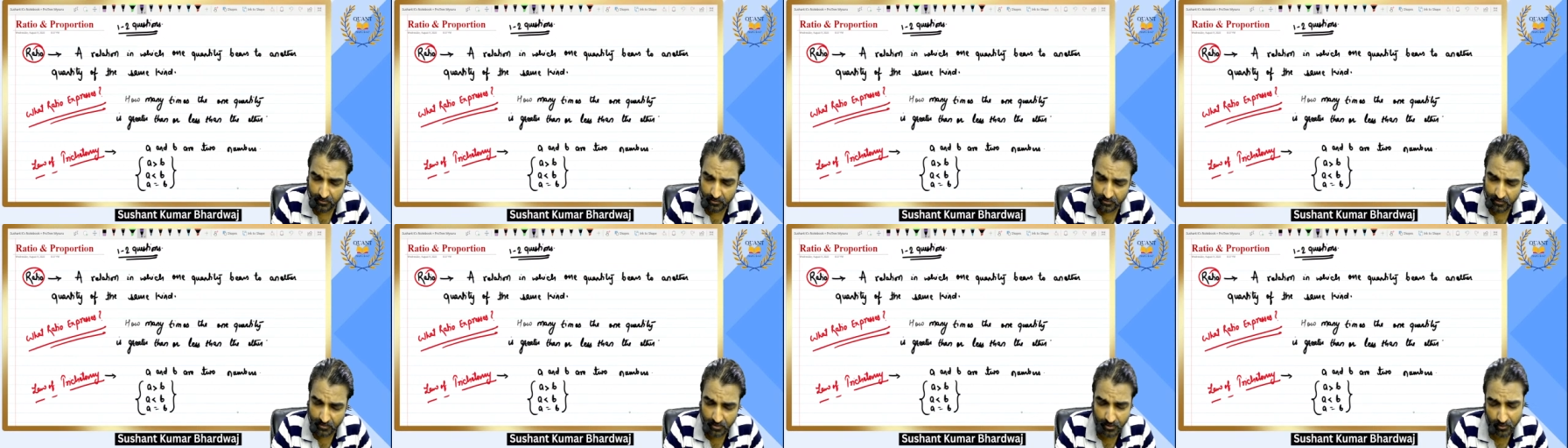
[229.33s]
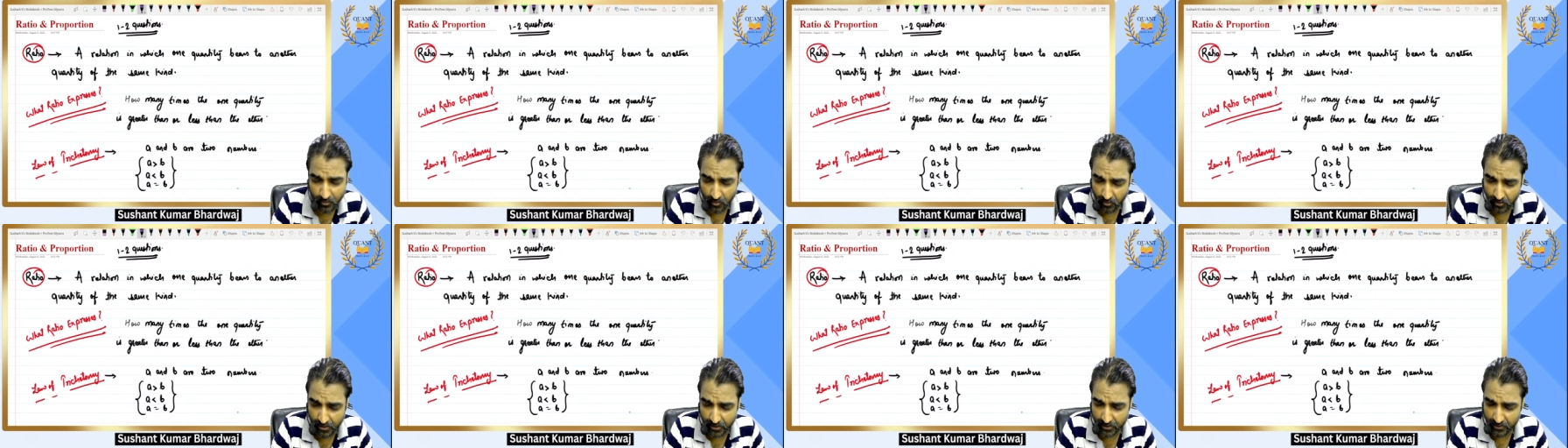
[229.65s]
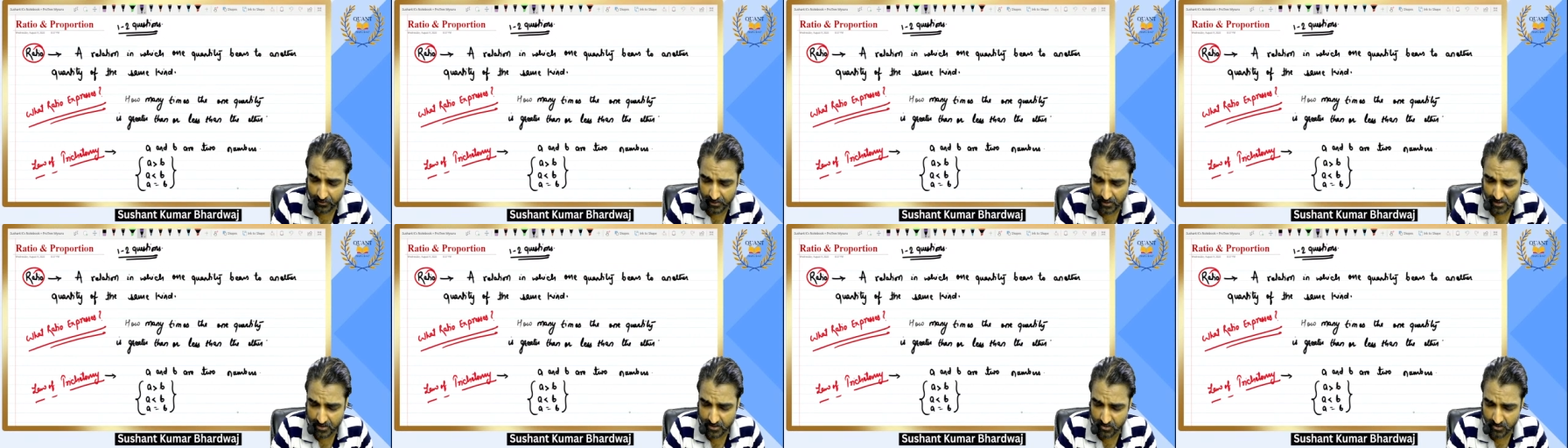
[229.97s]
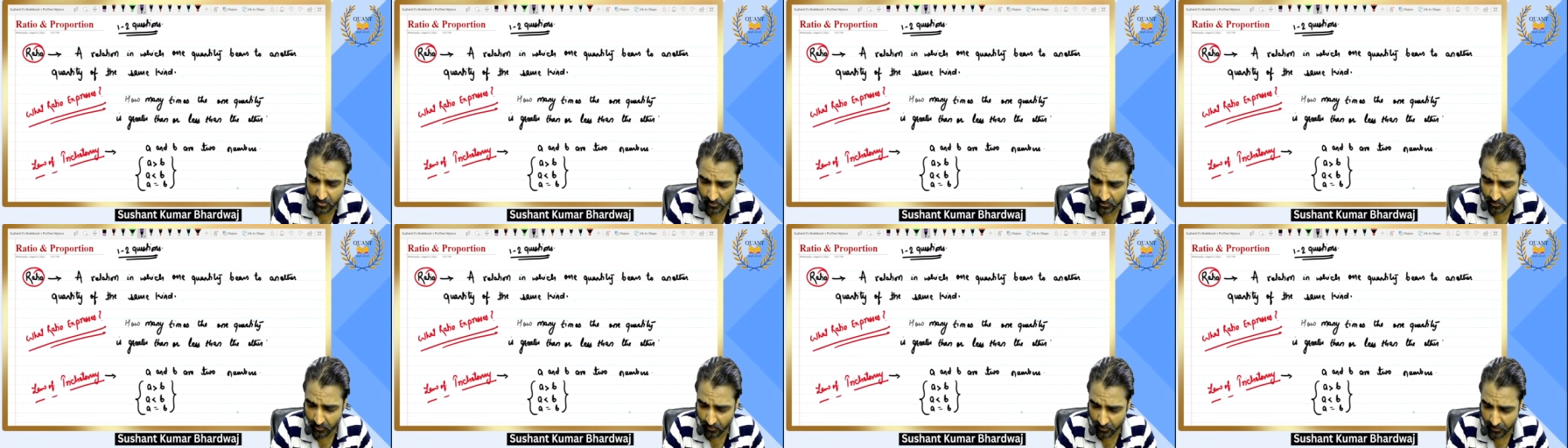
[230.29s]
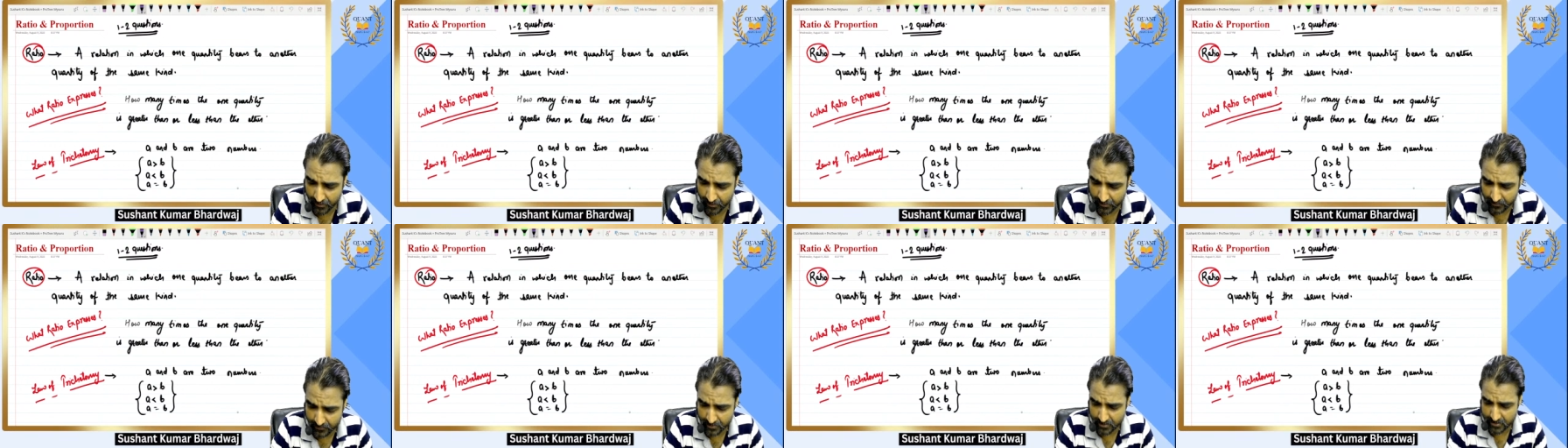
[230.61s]
in online class, during
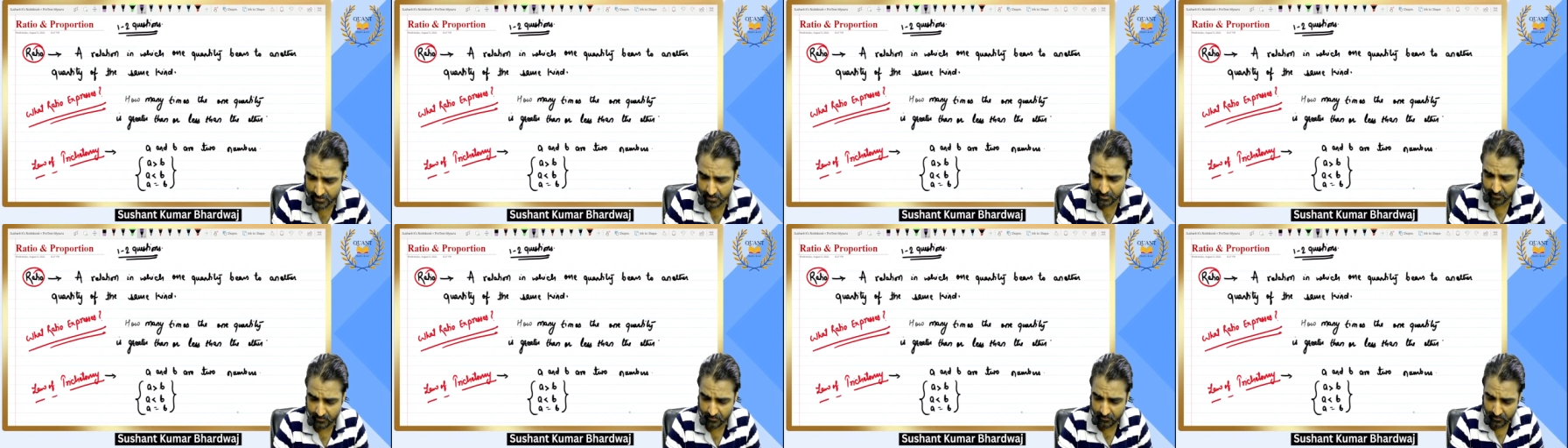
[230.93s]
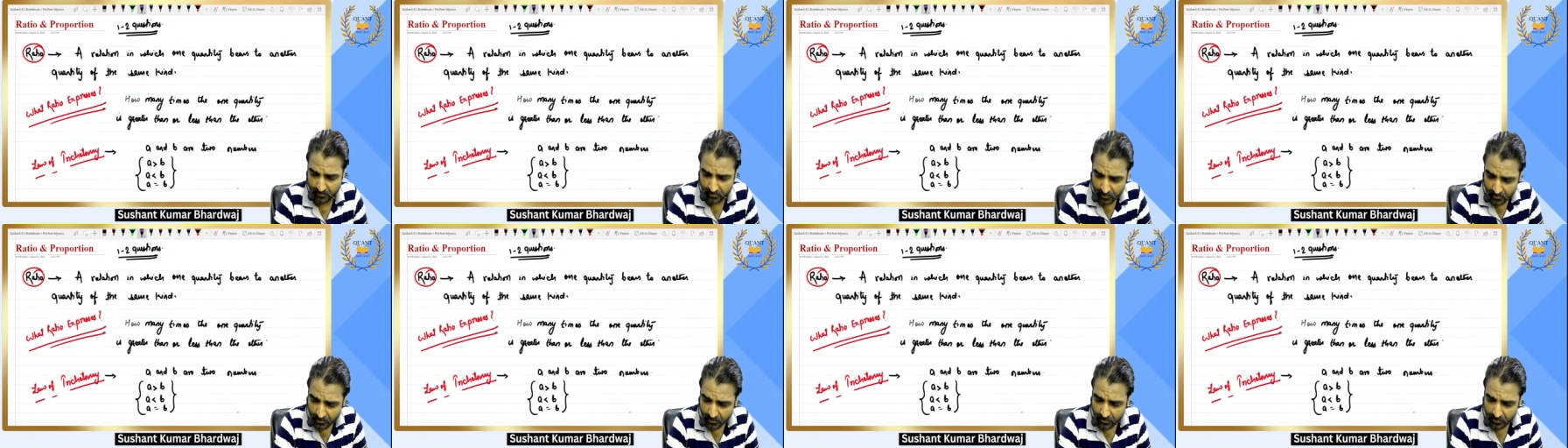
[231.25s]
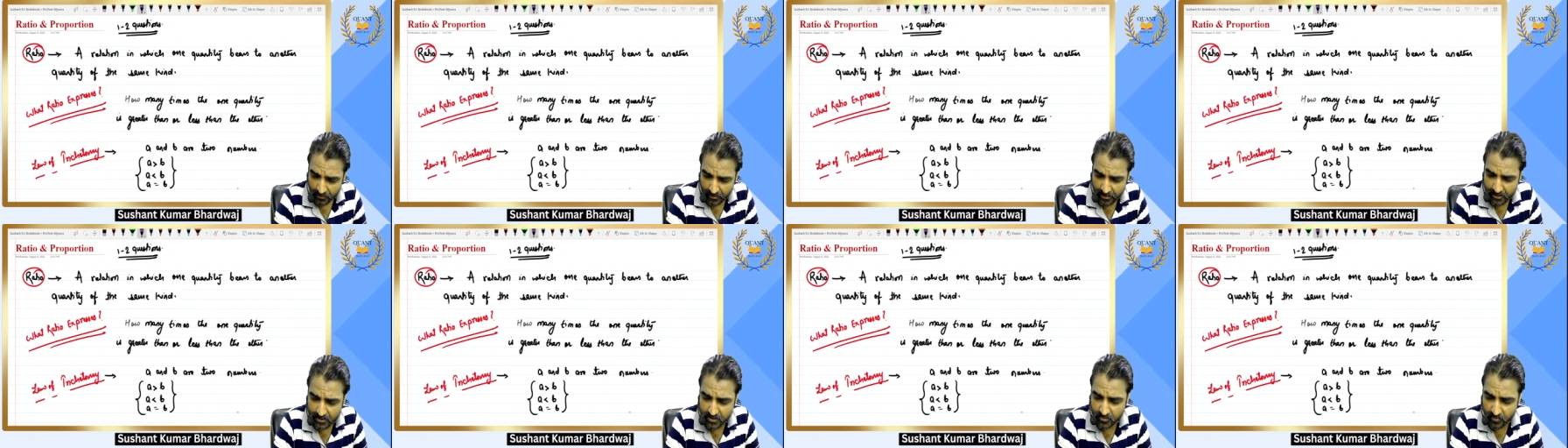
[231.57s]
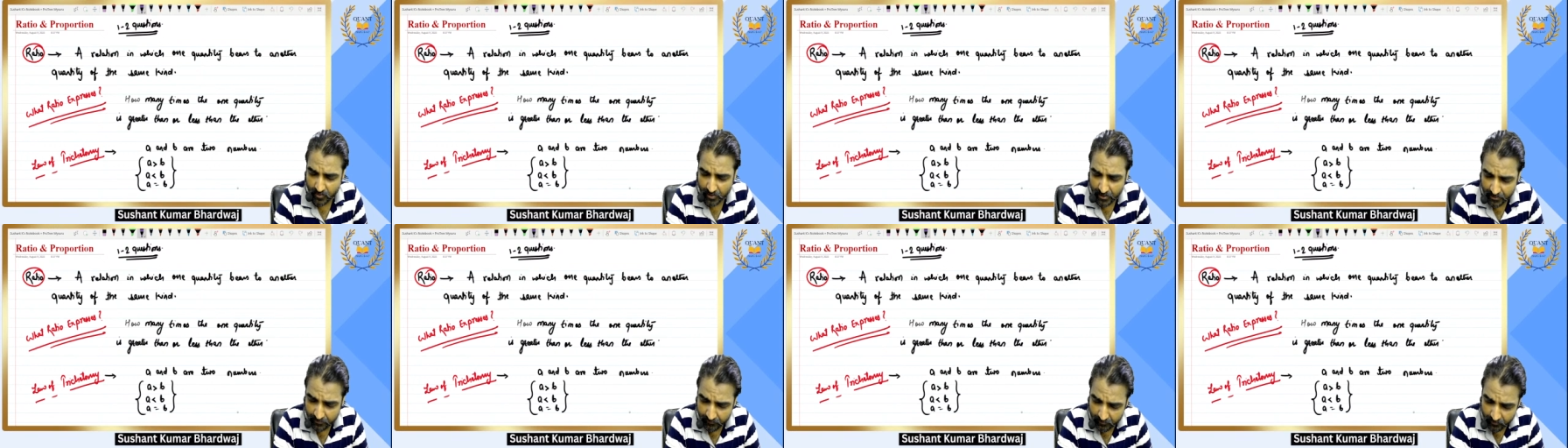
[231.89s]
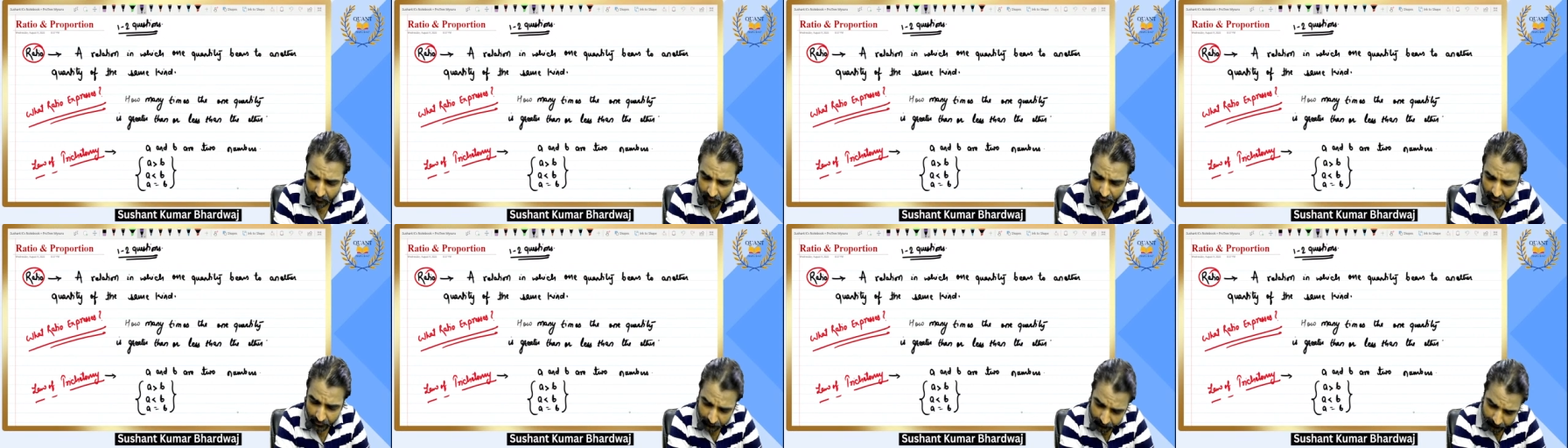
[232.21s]
online class. Let's join
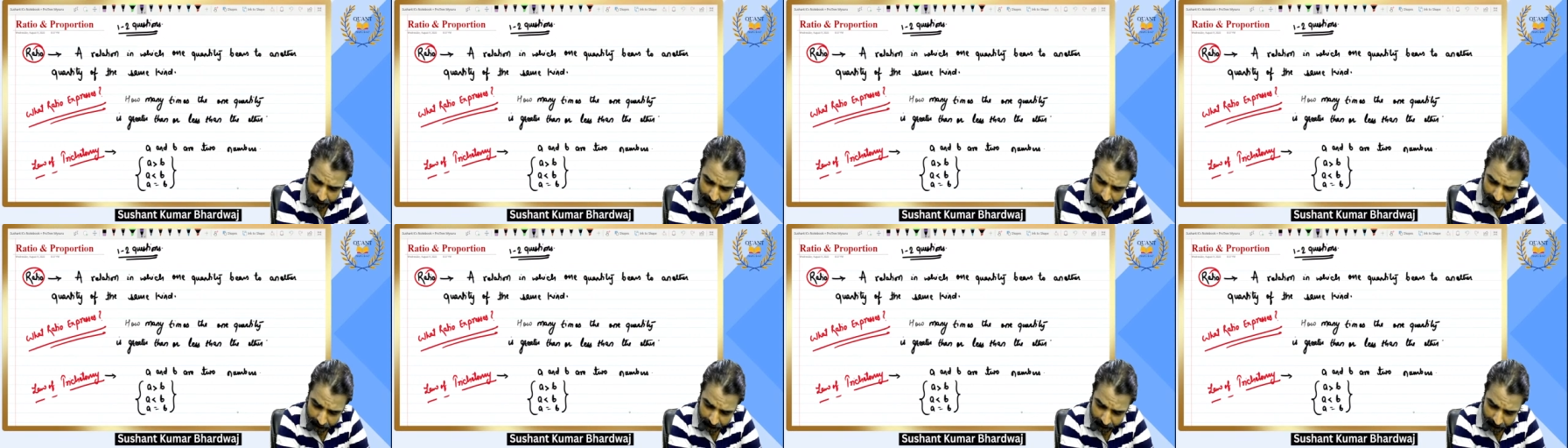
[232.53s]
everyone.